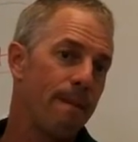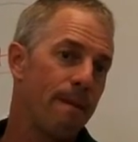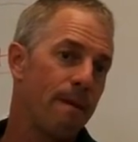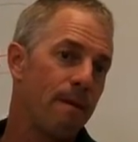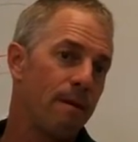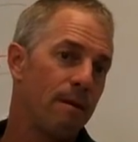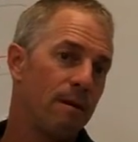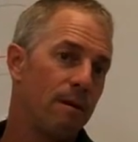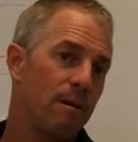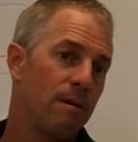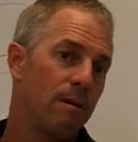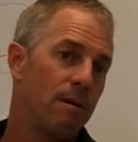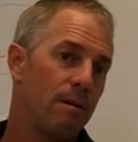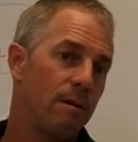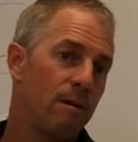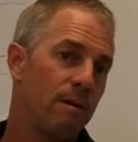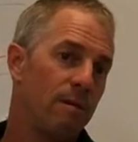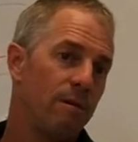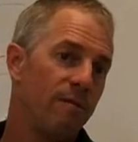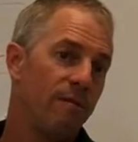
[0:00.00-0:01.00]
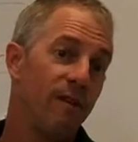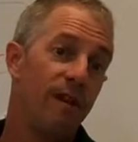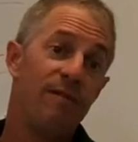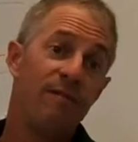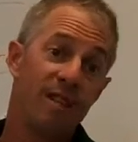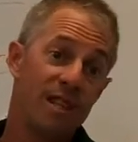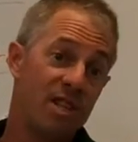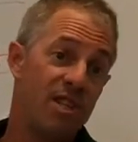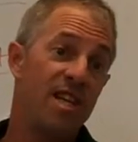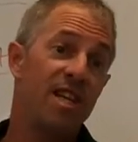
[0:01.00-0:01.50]
like 50 miles?
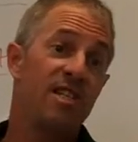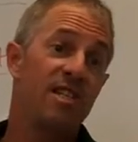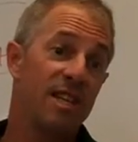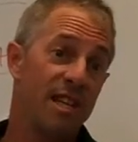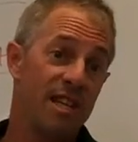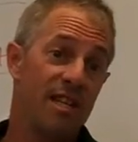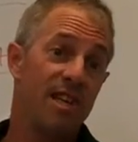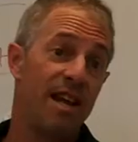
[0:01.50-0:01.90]
50, 60, yeah,